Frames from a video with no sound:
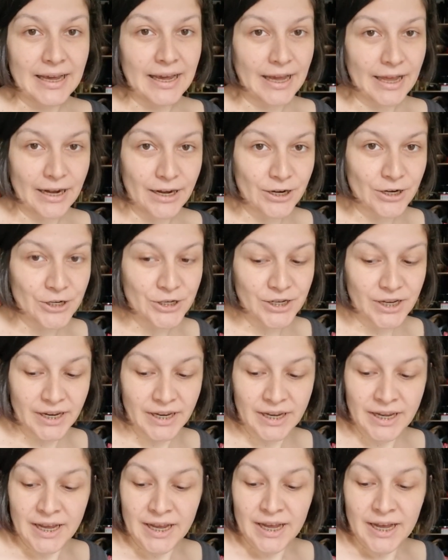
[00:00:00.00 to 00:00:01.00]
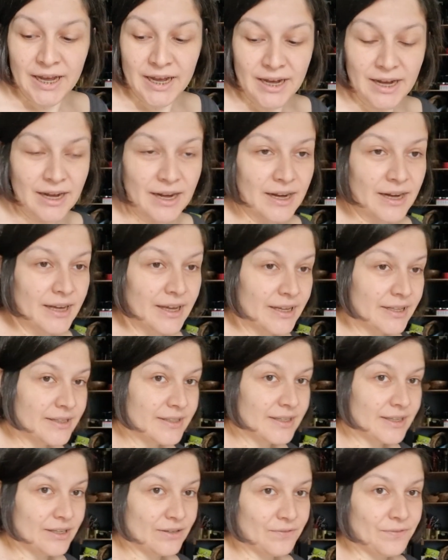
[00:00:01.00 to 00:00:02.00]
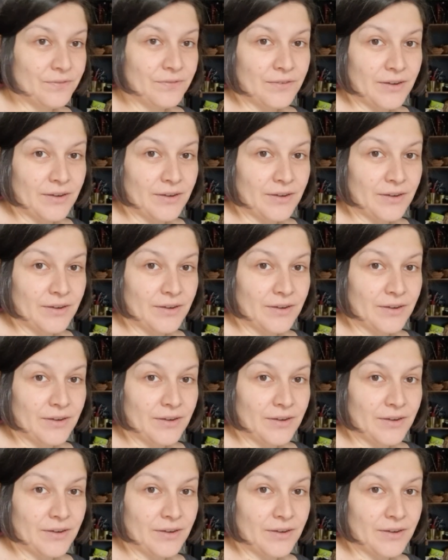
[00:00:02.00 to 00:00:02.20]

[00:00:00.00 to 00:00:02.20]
energy, and if